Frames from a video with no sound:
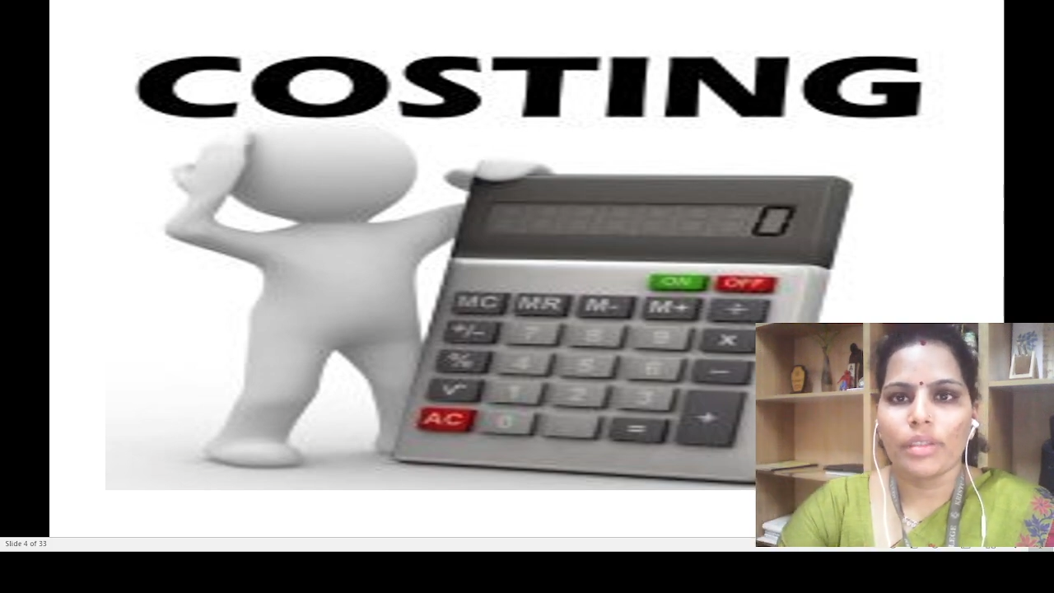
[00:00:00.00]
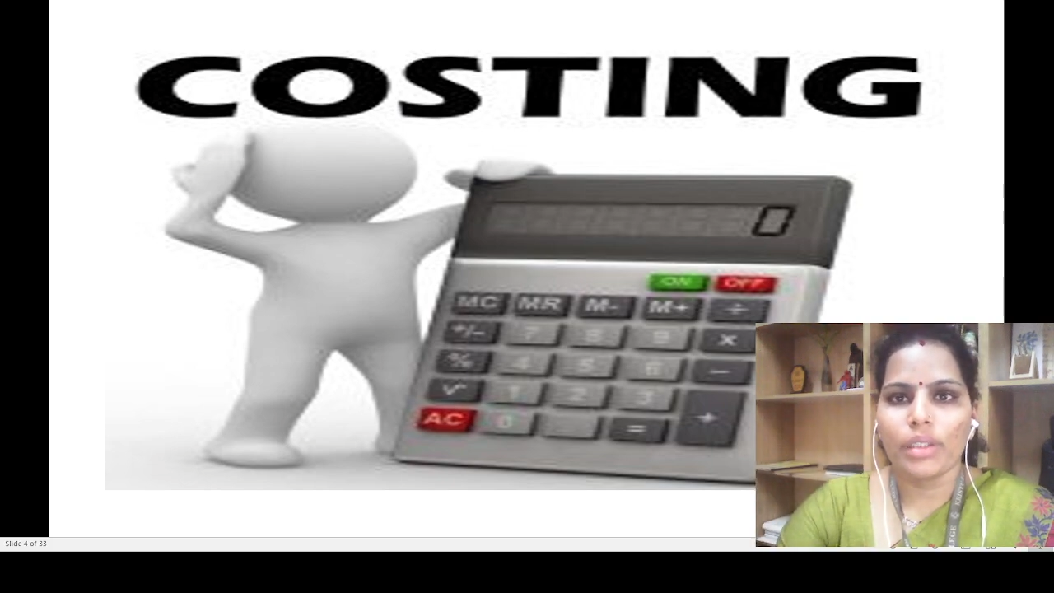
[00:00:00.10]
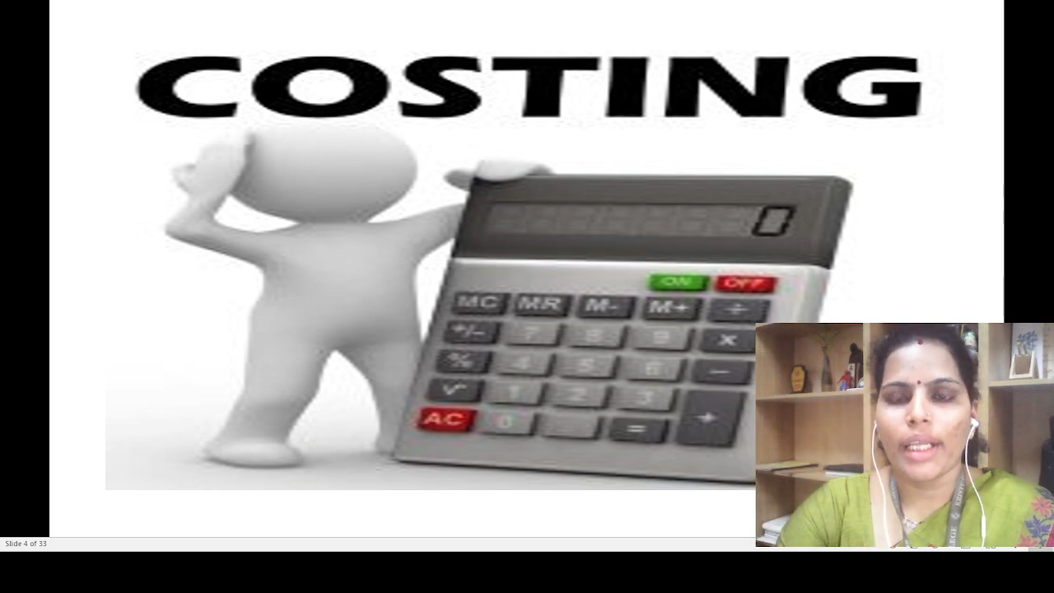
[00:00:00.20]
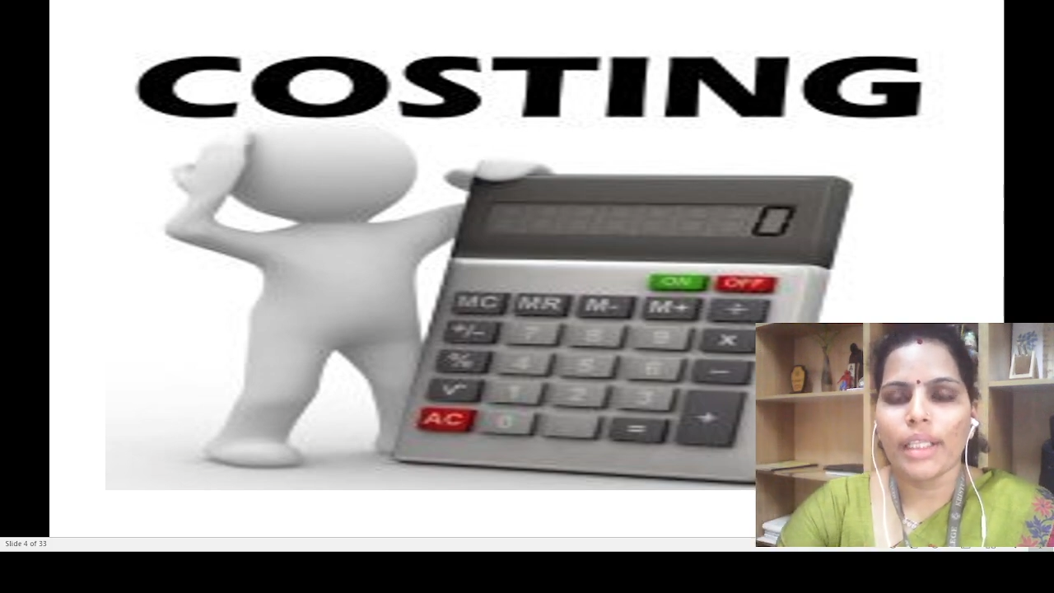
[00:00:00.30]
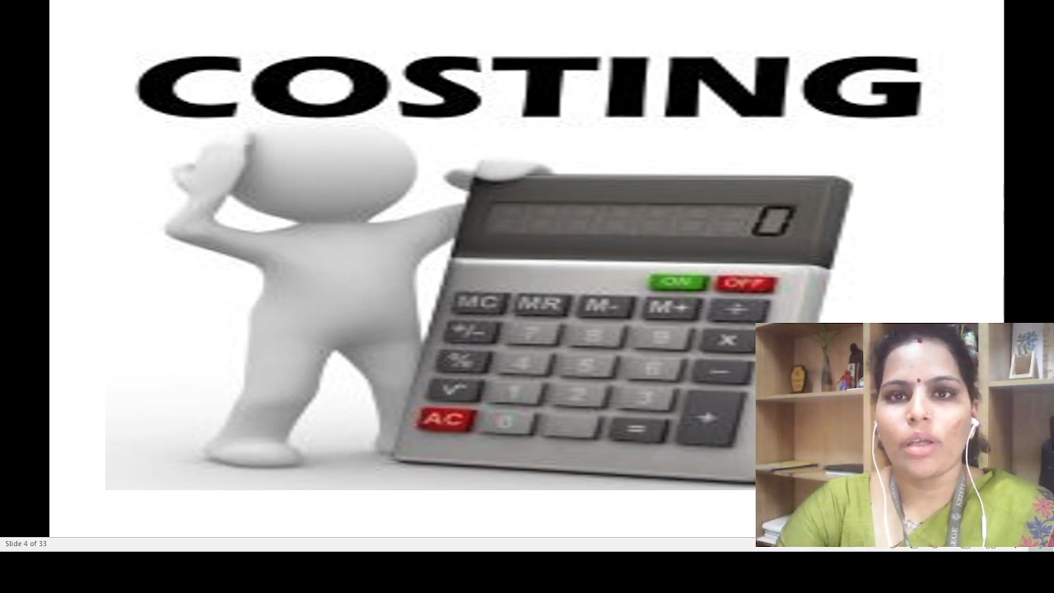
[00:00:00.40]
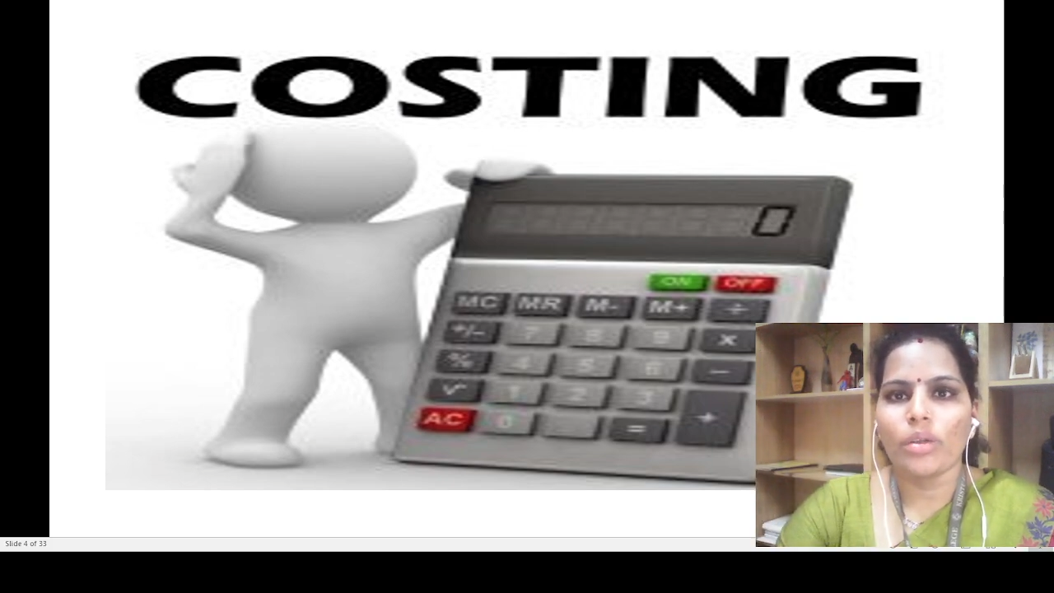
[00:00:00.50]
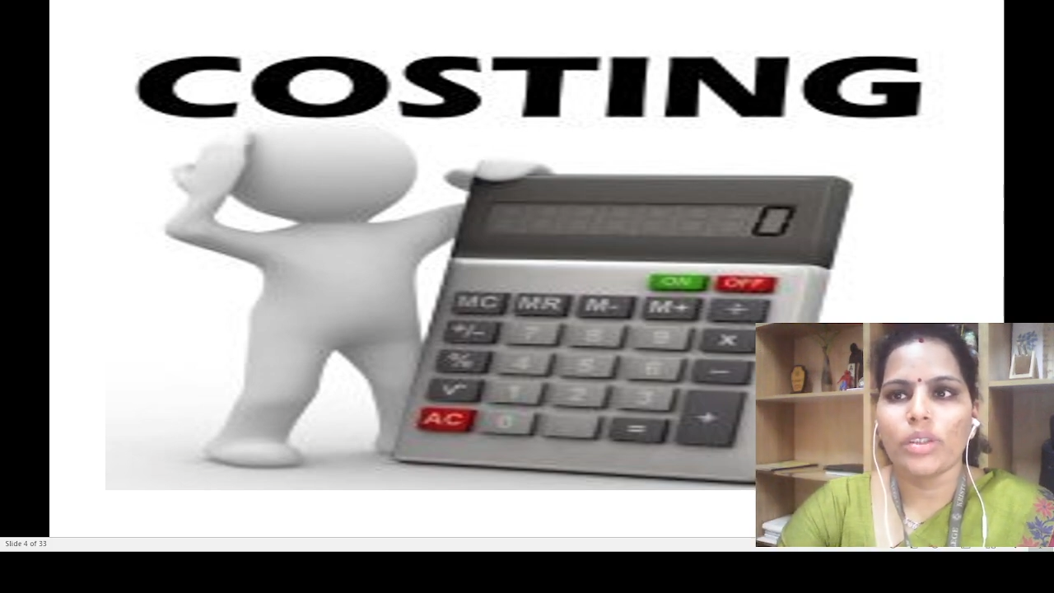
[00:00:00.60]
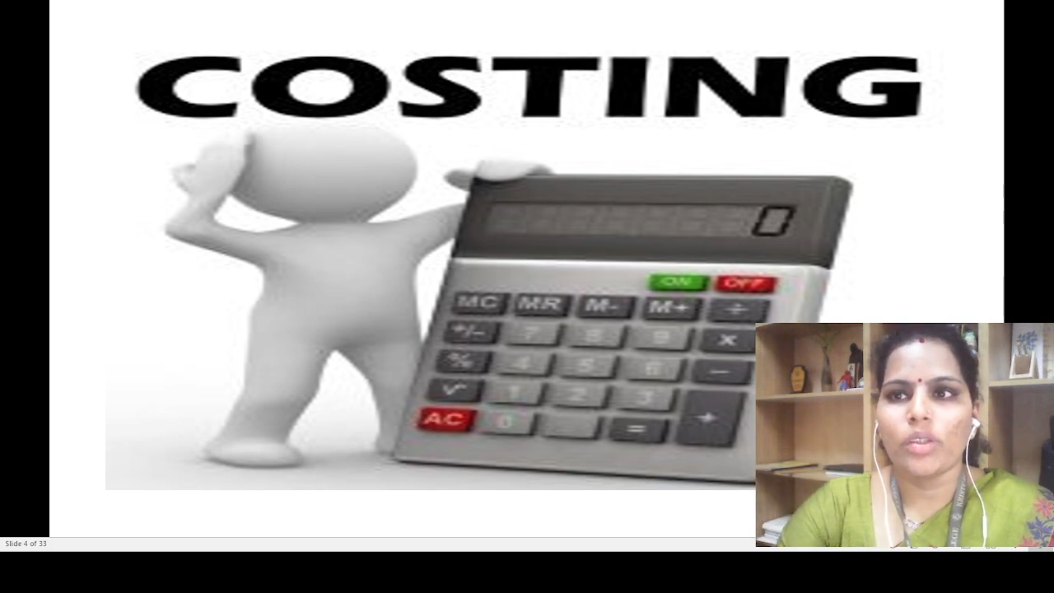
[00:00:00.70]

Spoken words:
10,000